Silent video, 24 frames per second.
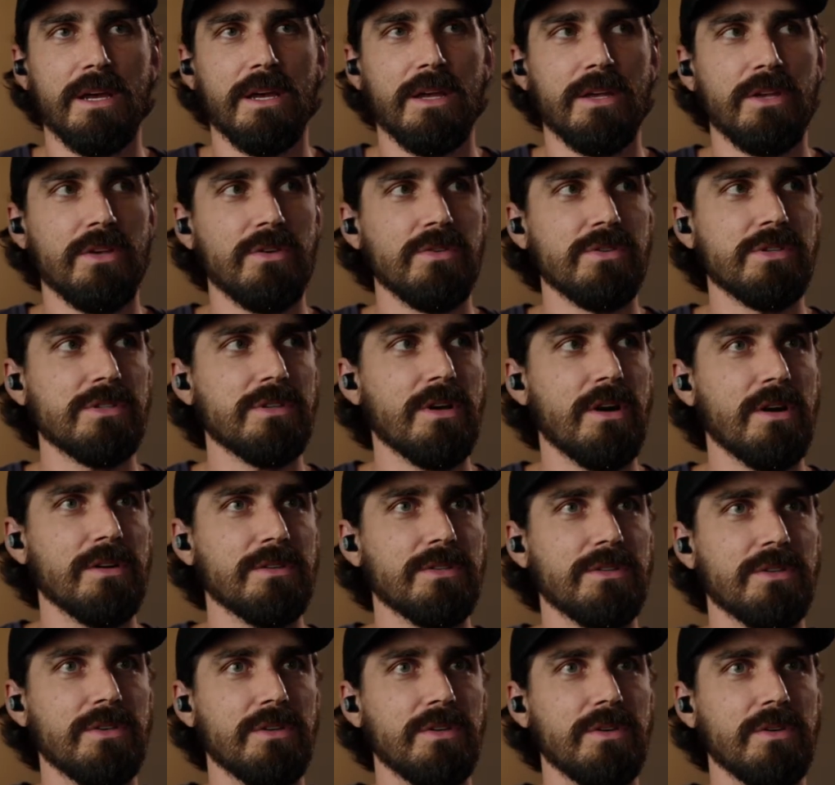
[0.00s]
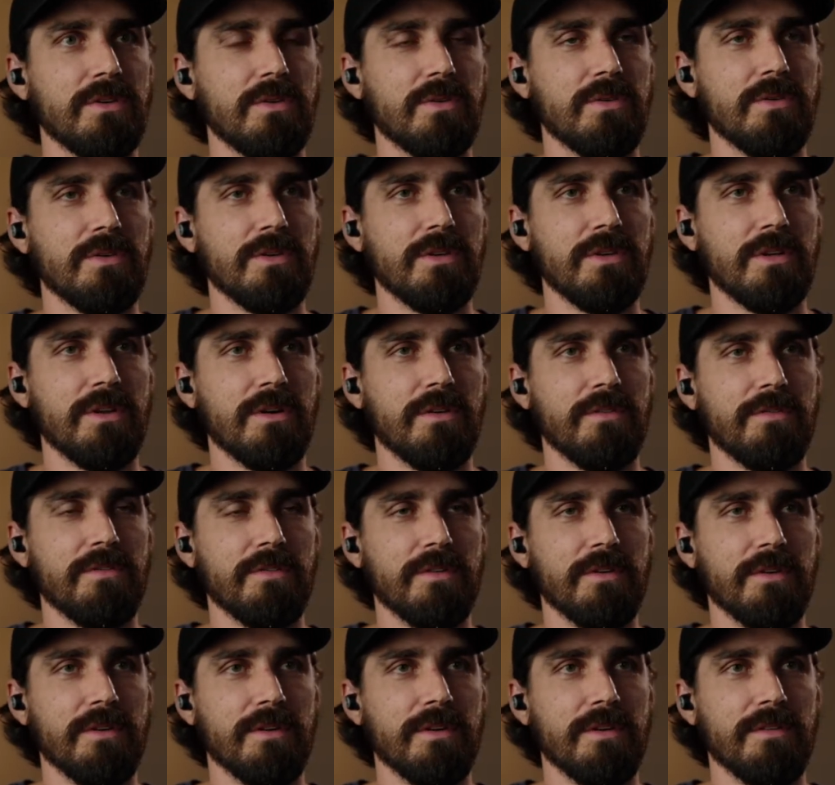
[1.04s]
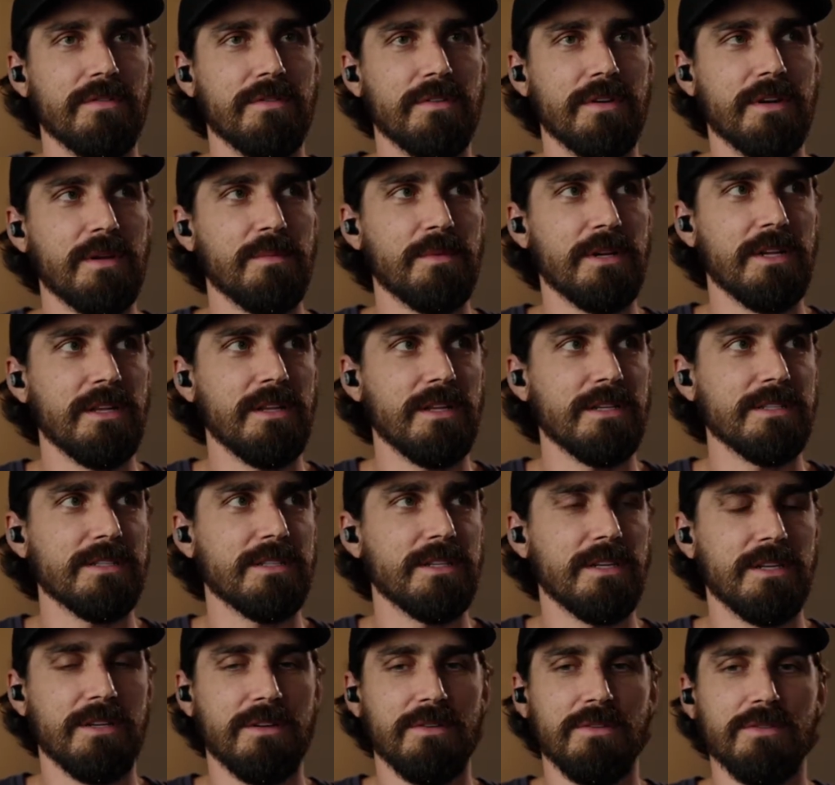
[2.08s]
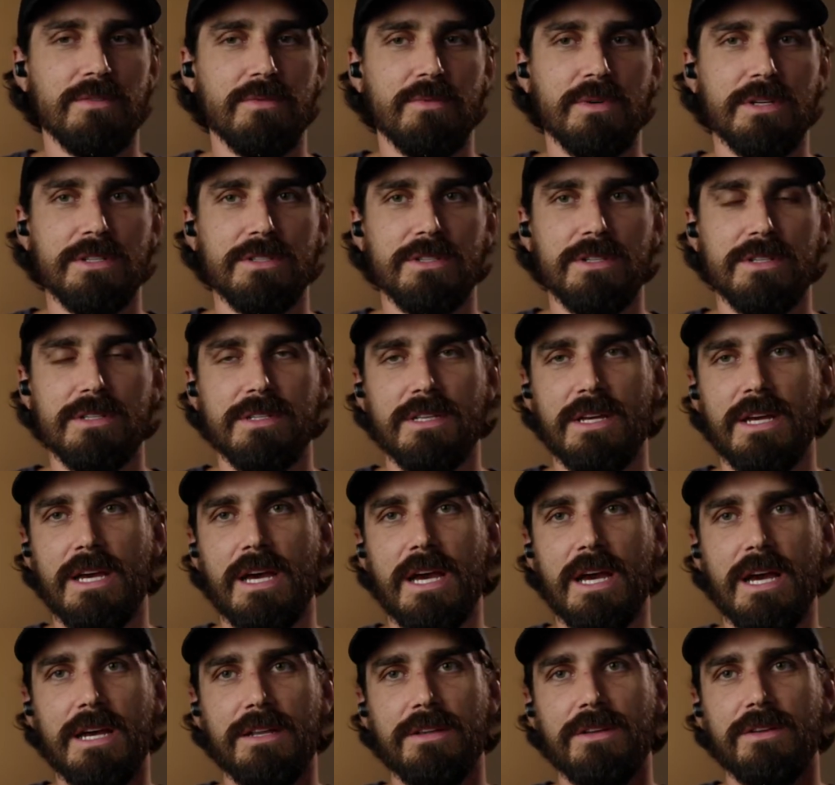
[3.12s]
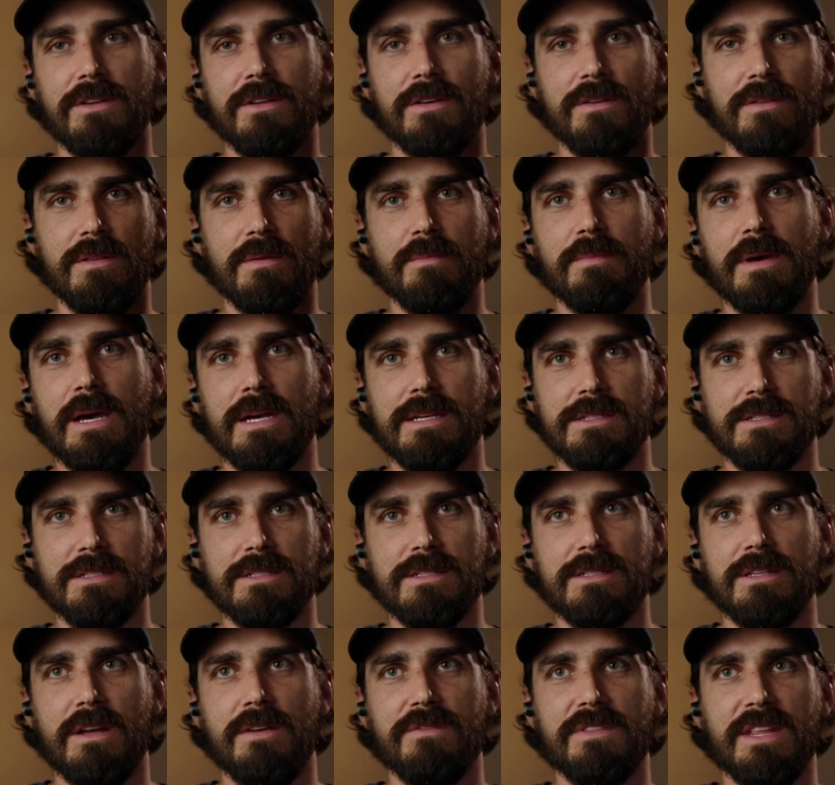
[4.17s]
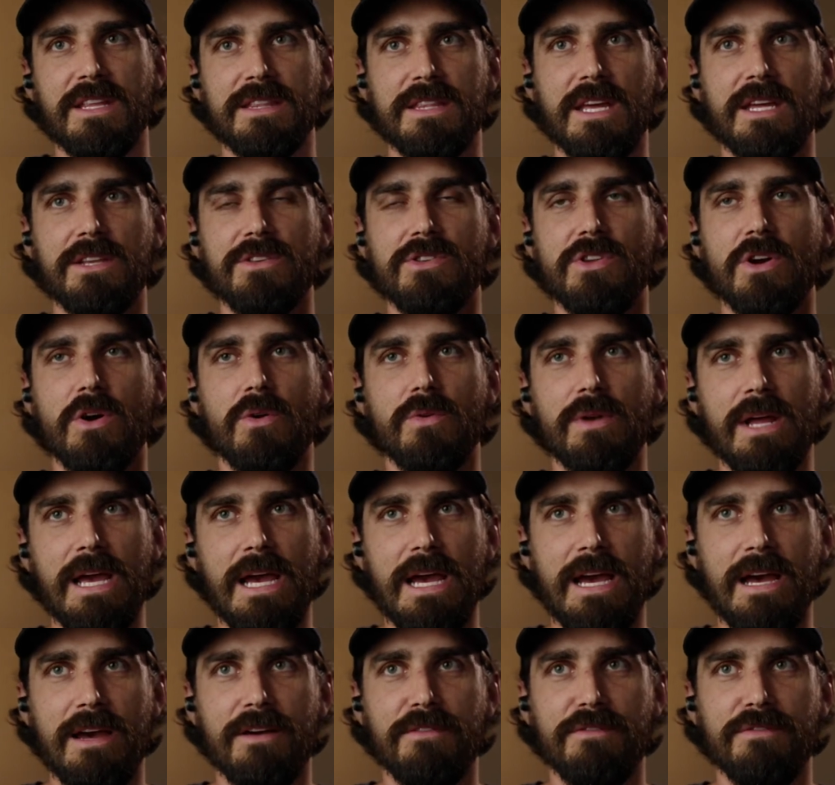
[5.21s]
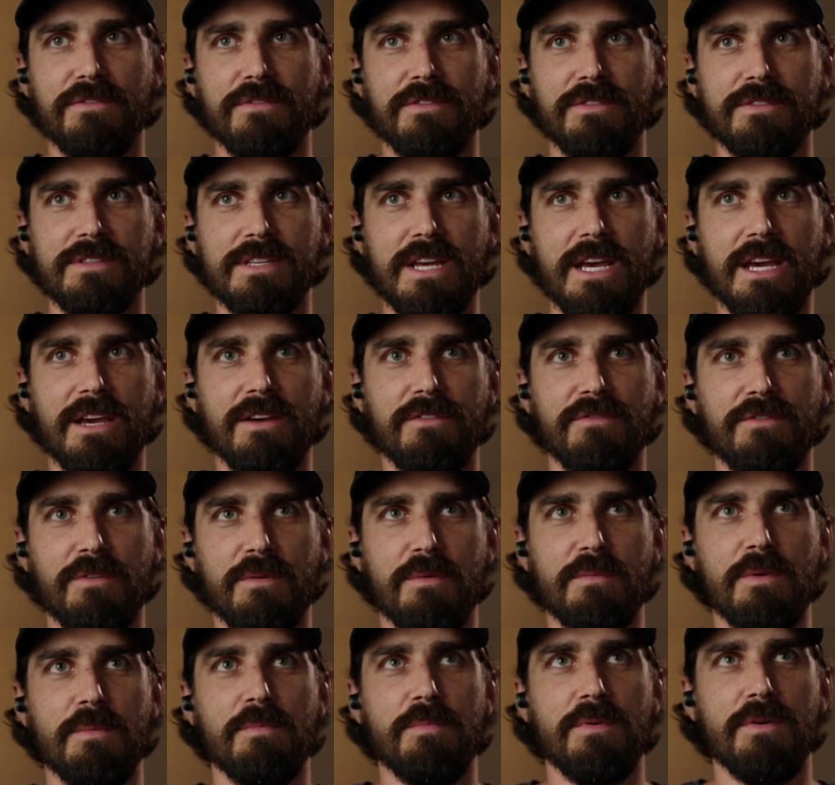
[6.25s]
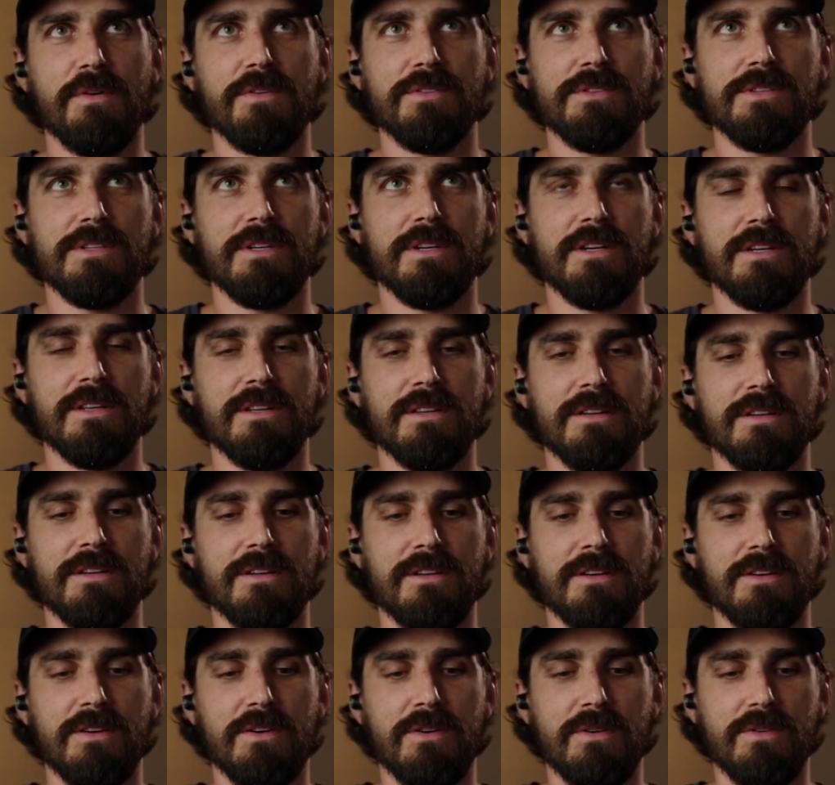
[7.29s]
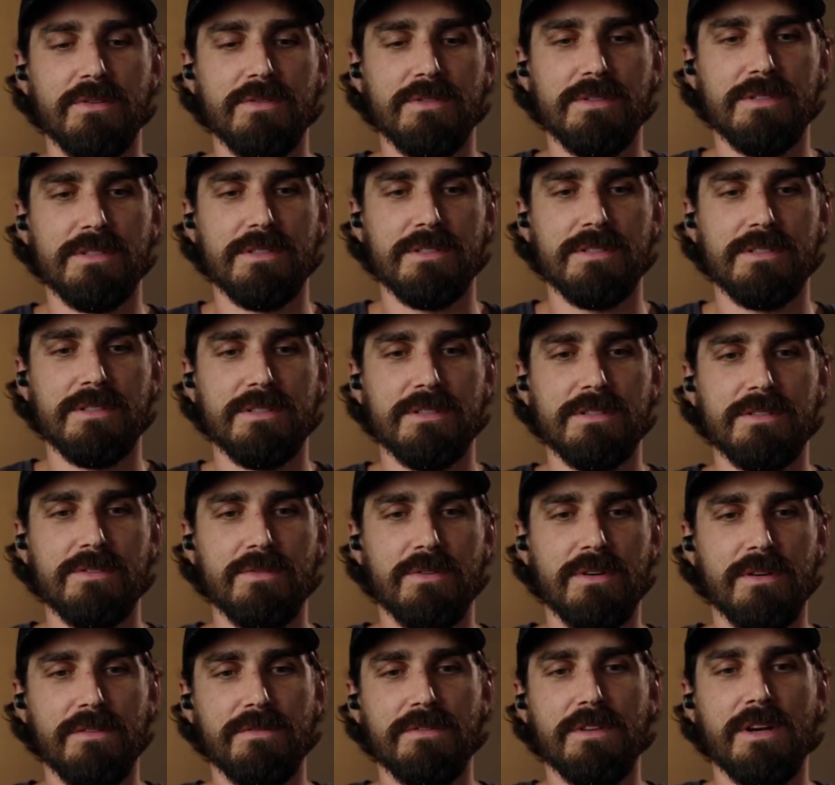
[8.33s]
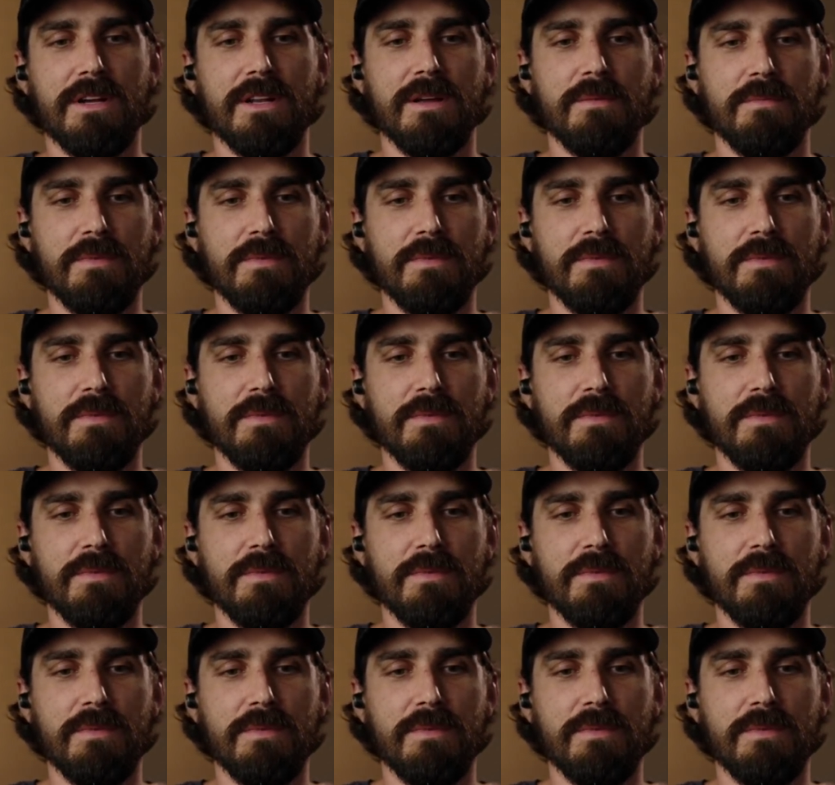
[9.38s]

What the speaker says: you start to, you know, for anybody listening who wishes they had, you know, the best stuff that they don't have, take it from a person who's sort of done it